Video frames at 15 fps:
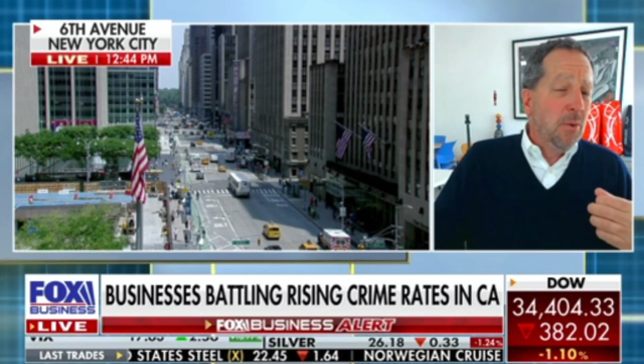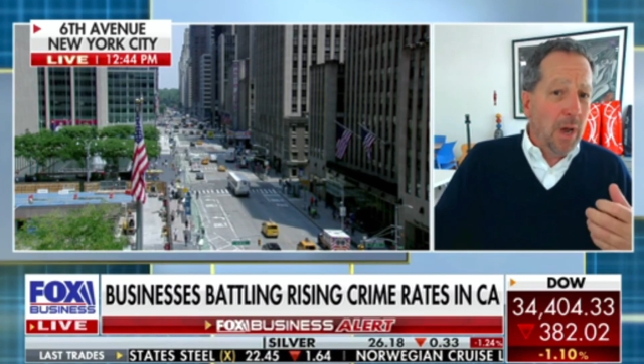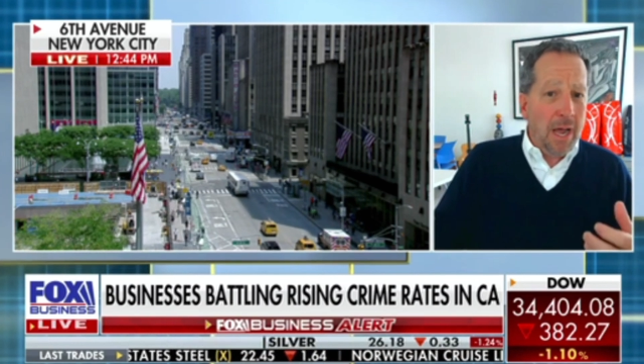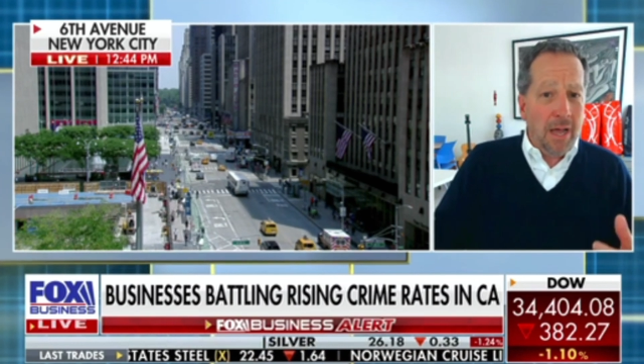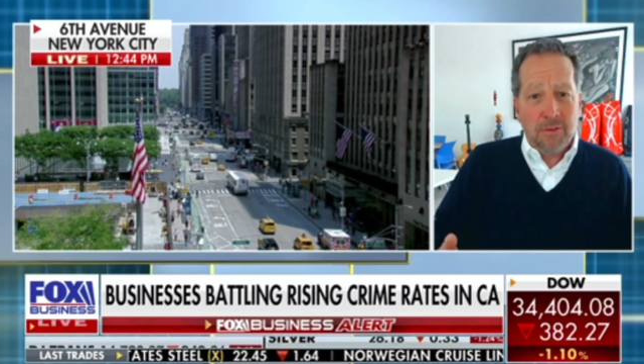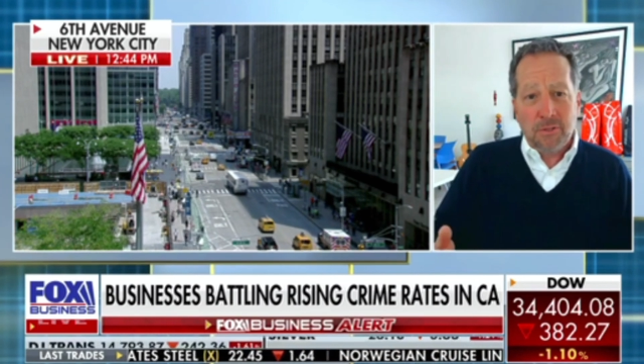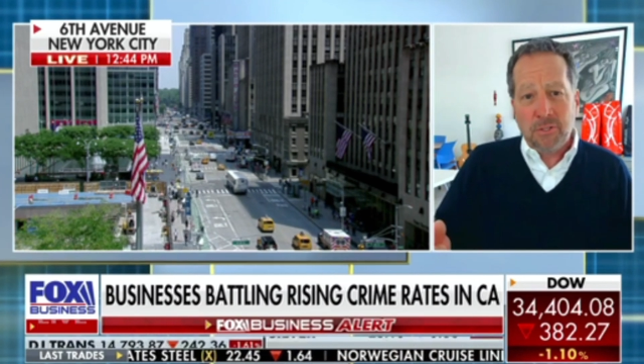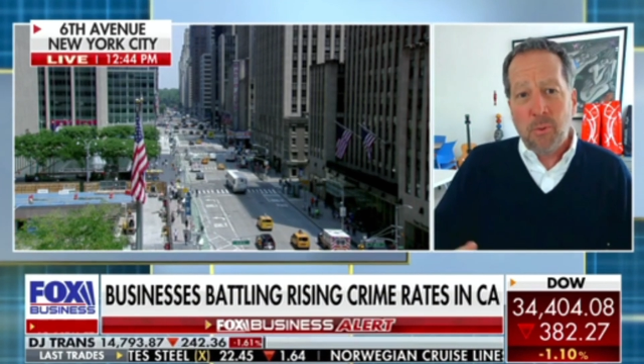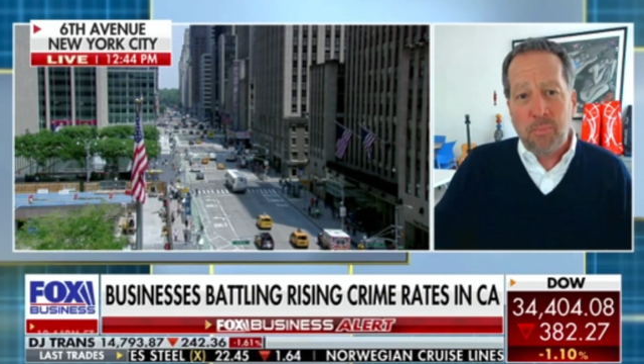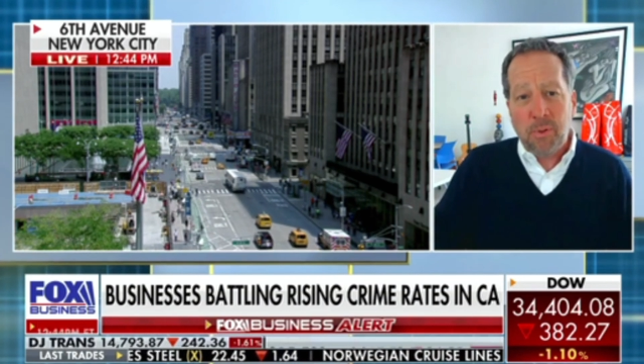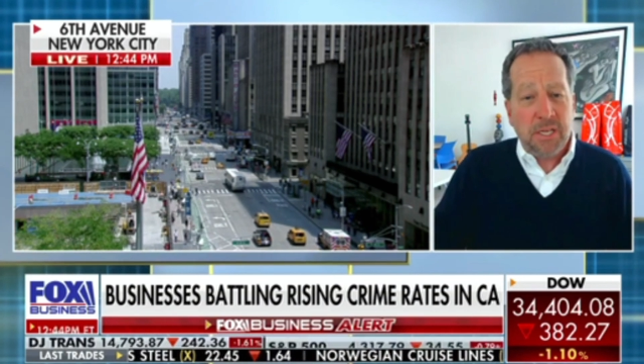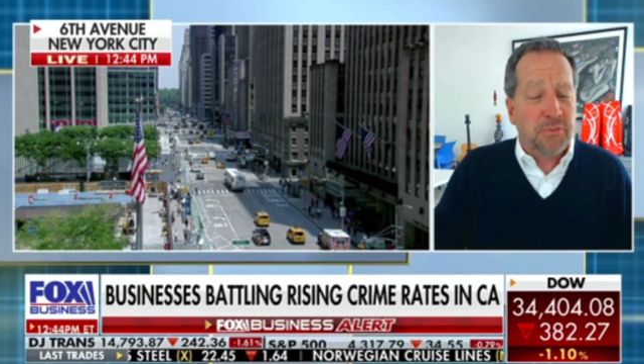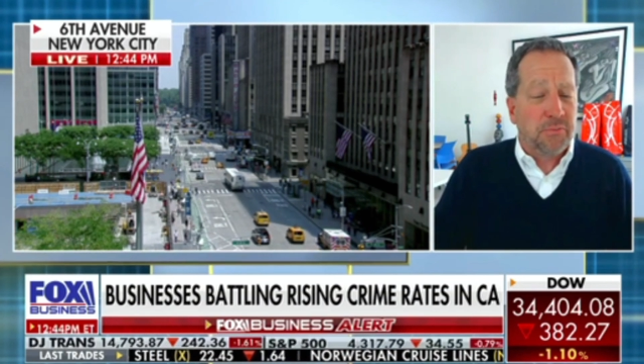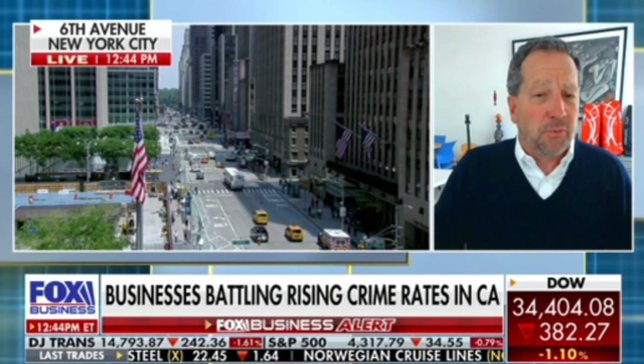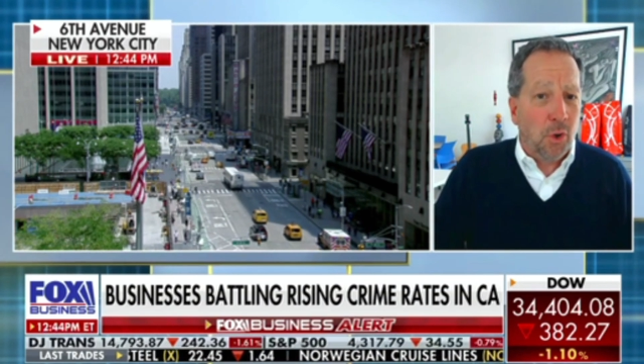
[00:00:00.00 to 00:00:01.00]
well, there's no
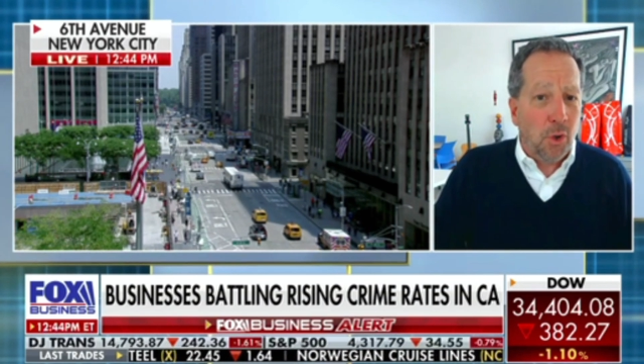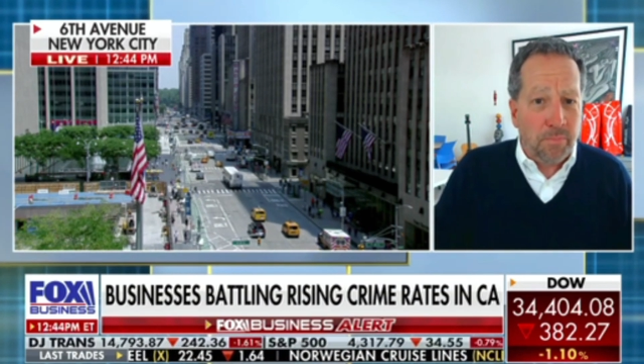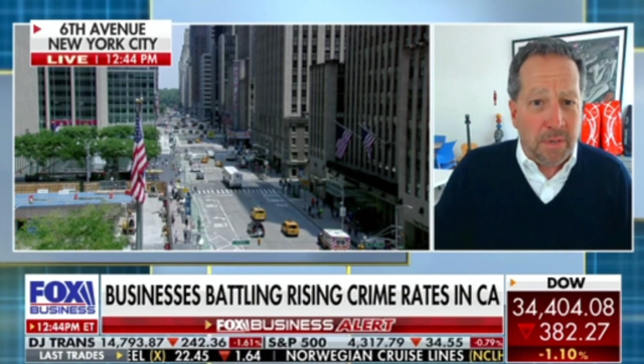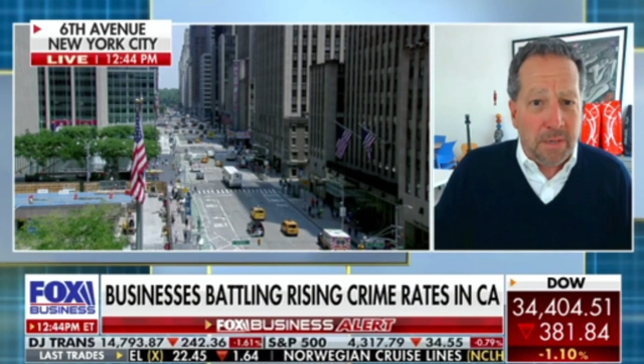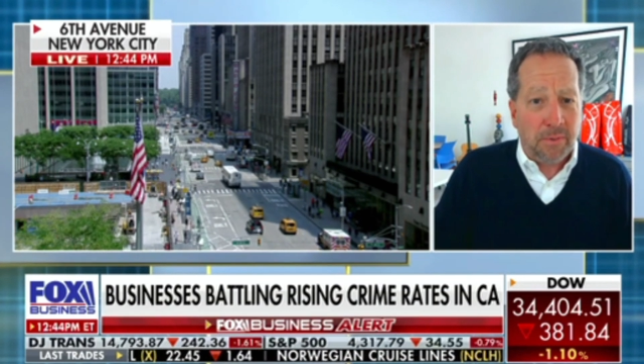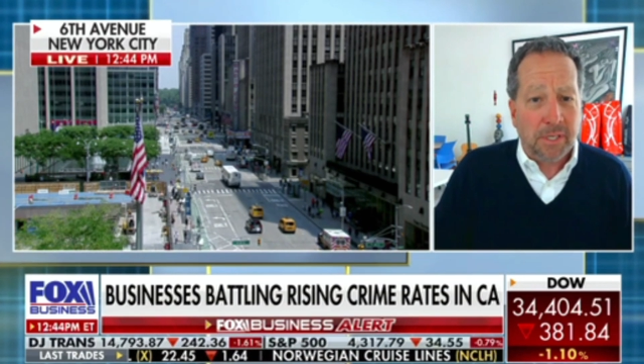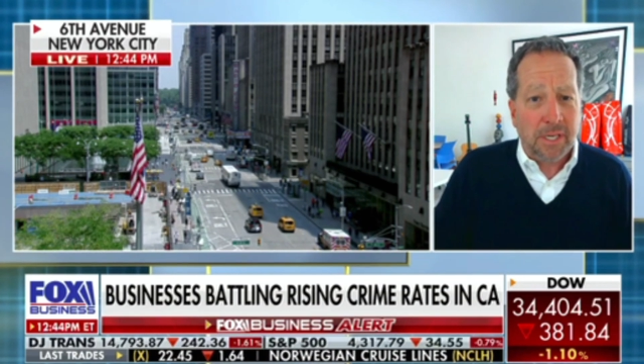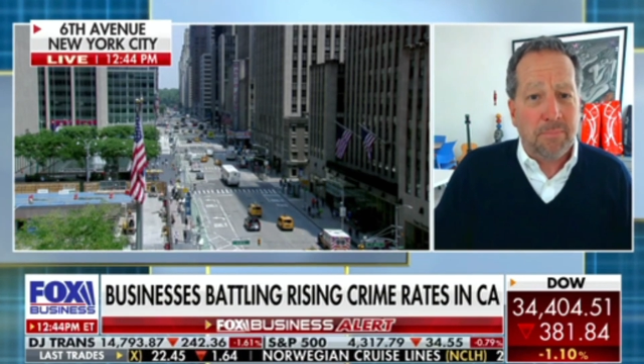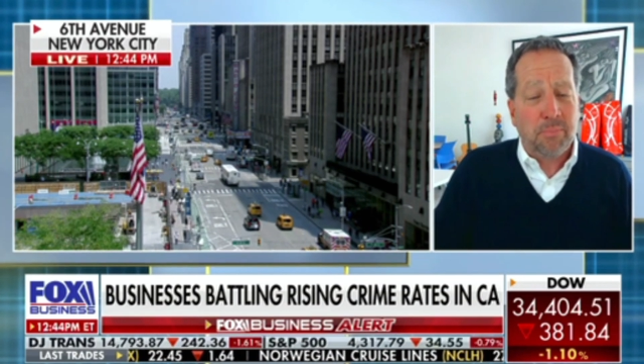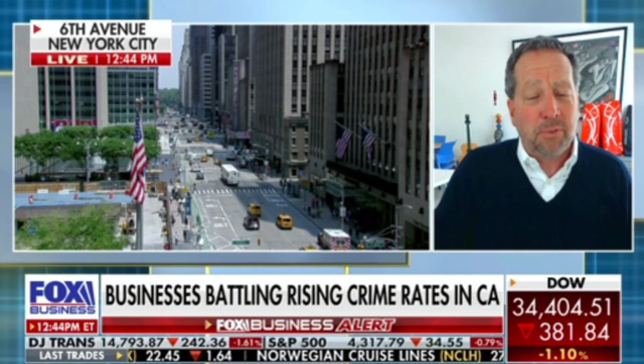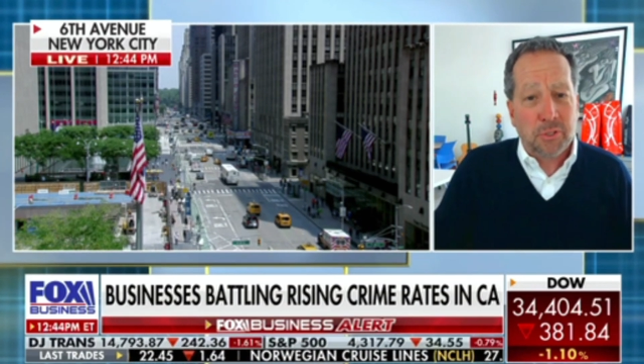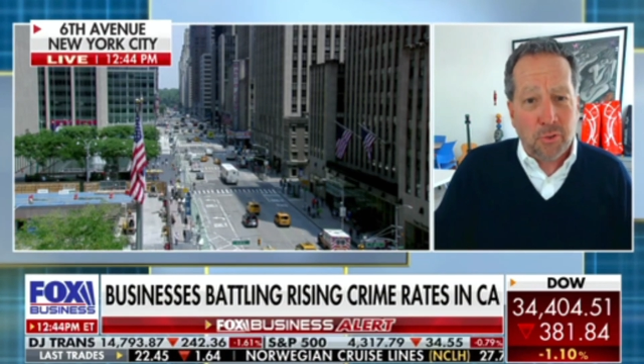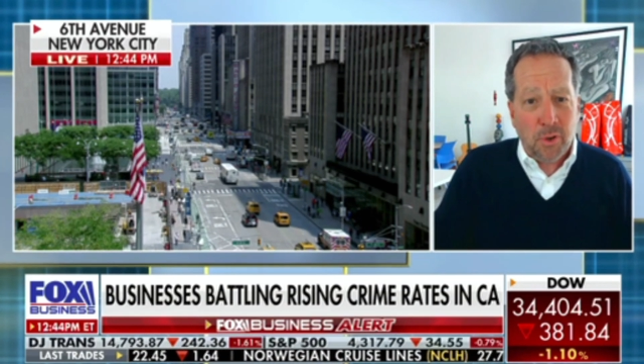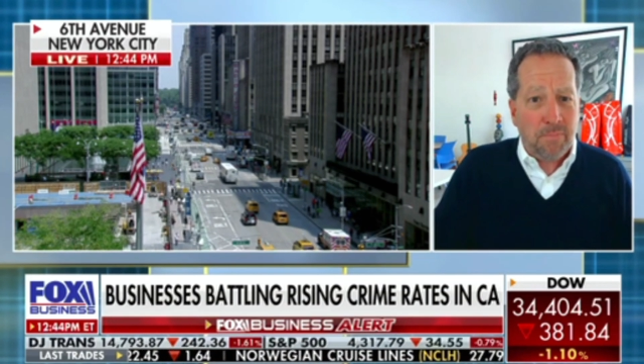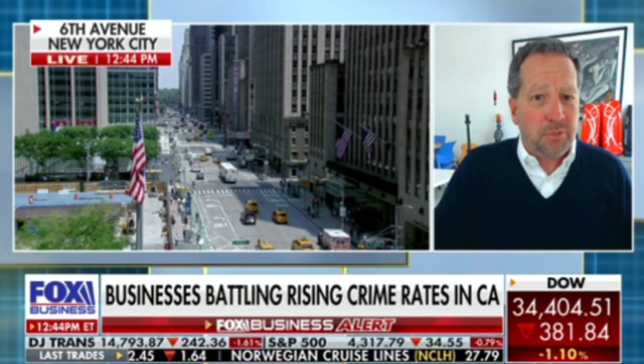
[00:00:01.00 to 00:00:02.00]
place for old people to get
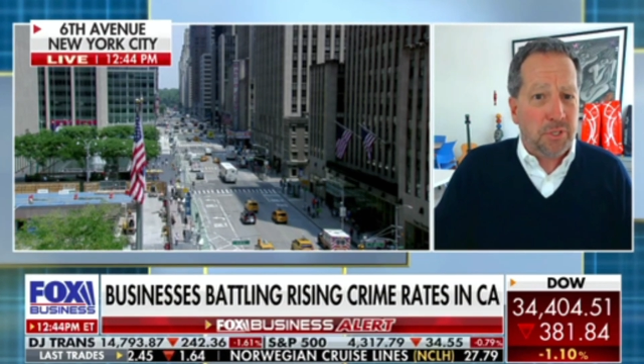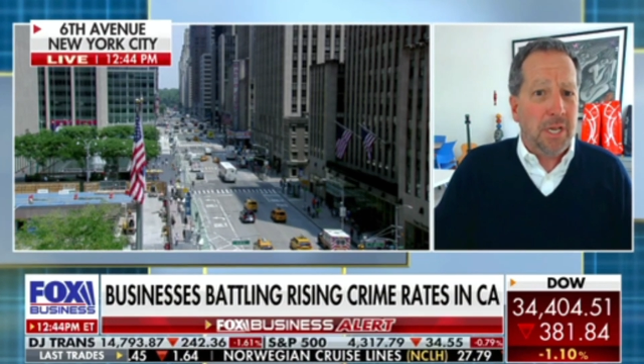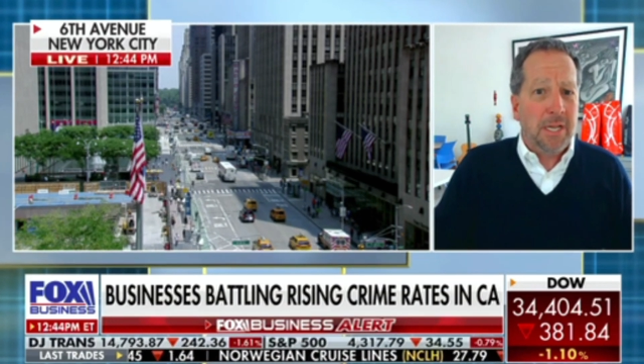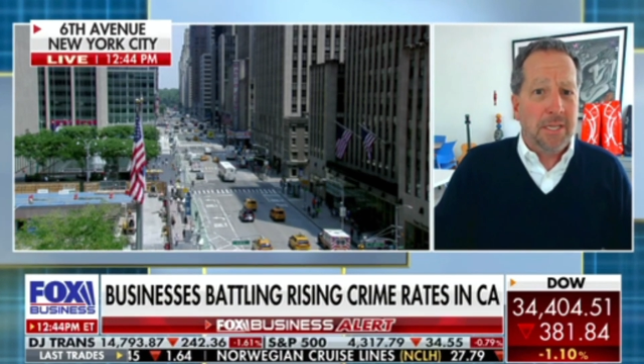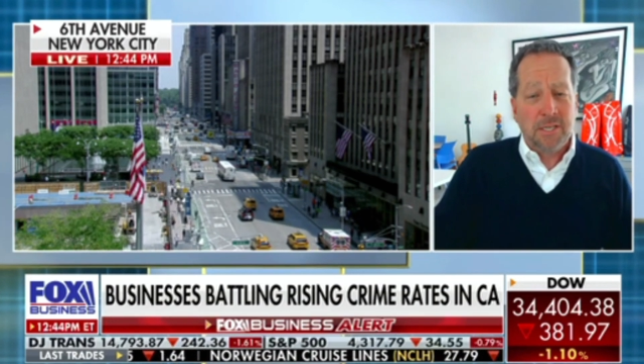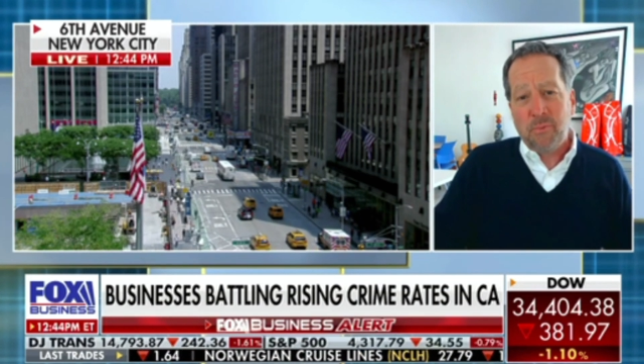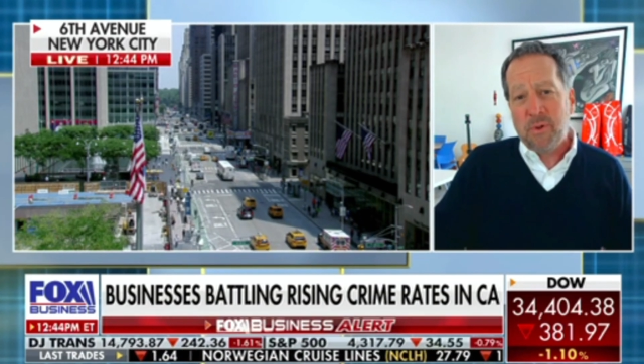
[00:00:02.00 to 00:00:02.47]
prescriptions,